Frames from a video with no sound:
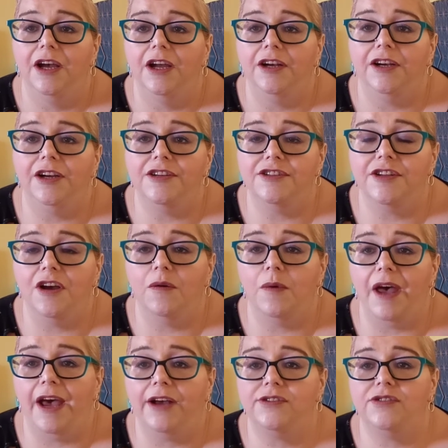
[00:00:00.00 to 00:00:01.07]
There's no
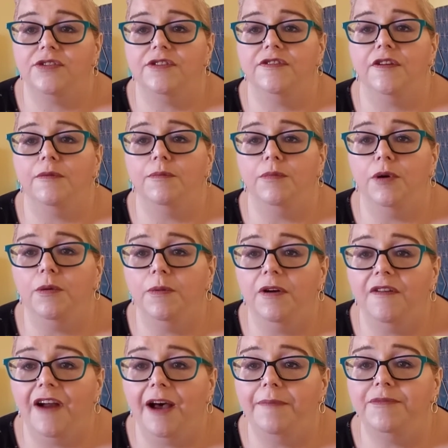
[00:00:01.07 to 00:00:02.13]
extras for bubble
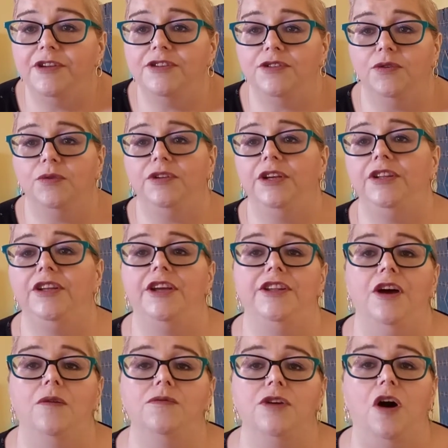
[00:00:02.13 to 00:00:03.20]
wrap, there's nothing, they
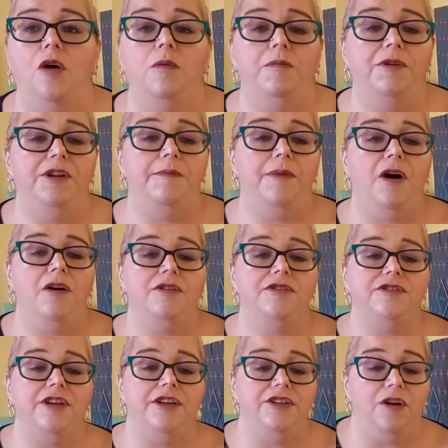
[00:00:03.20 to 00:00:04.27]
don't open the box,
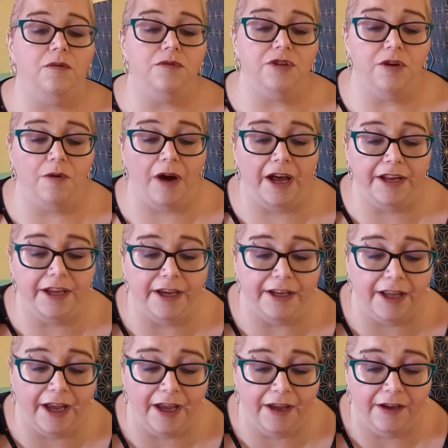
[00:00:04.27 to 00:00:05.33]
they don't do any of
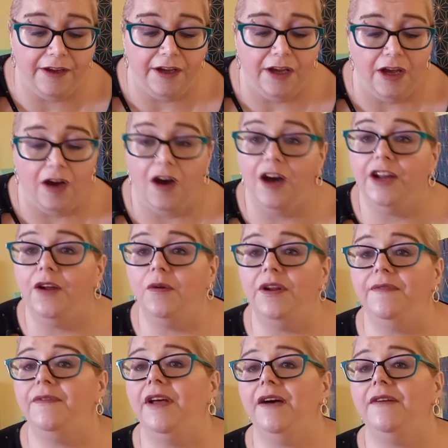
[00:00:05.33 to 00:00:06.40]
that. I don't
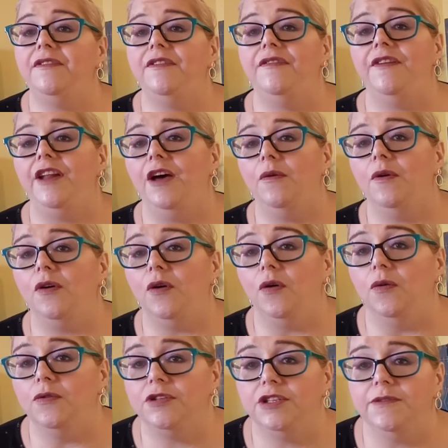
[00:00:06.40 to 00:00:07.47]
even have to fill out a
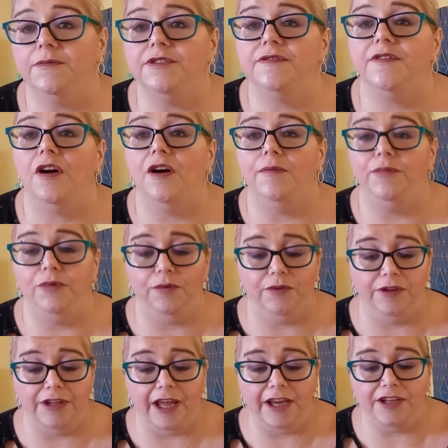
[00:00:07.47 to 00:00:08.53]
customs form,
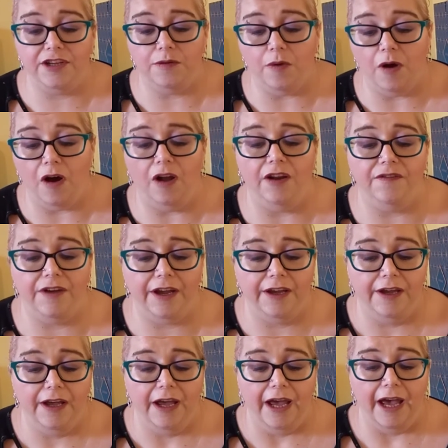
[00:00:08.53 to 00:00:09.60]
nothing, they do all of it.
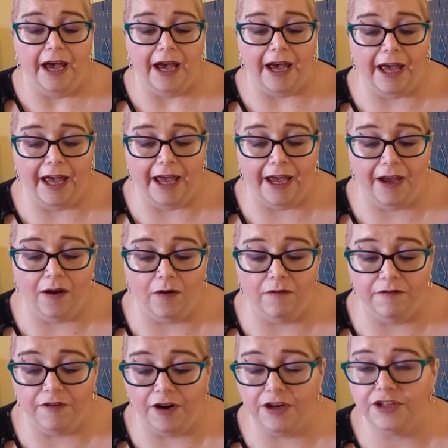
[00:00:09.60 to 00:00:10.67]

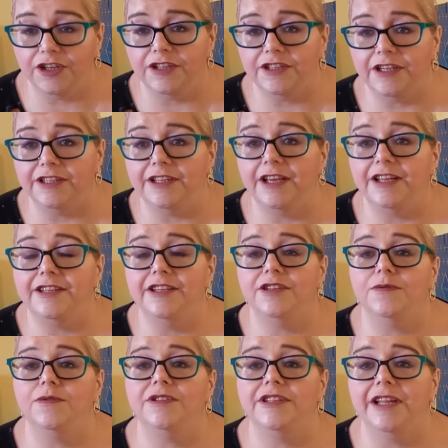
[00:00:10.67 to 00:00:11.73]
Unfortunately, as I said, this
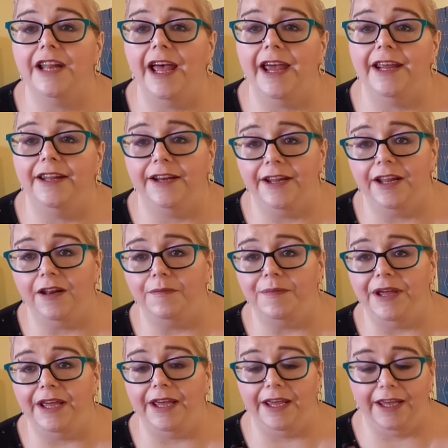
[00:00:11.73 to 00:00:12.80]
was delayed a little
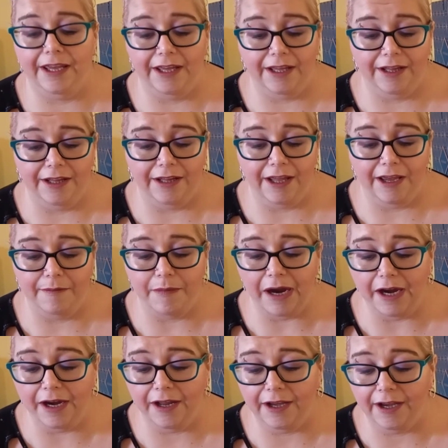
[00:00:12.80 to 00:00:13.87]
bit in
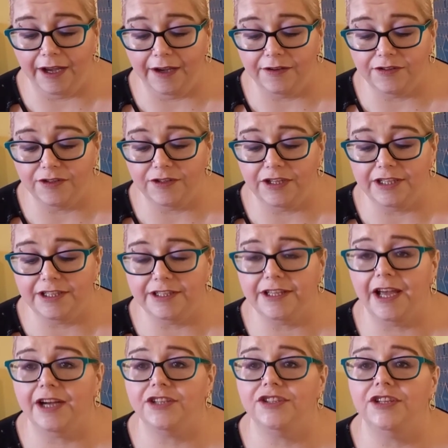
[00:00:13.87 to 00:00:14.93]
America. So this is
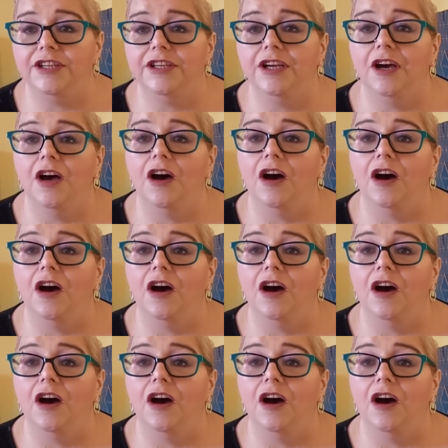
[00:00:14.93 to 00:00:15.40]
actually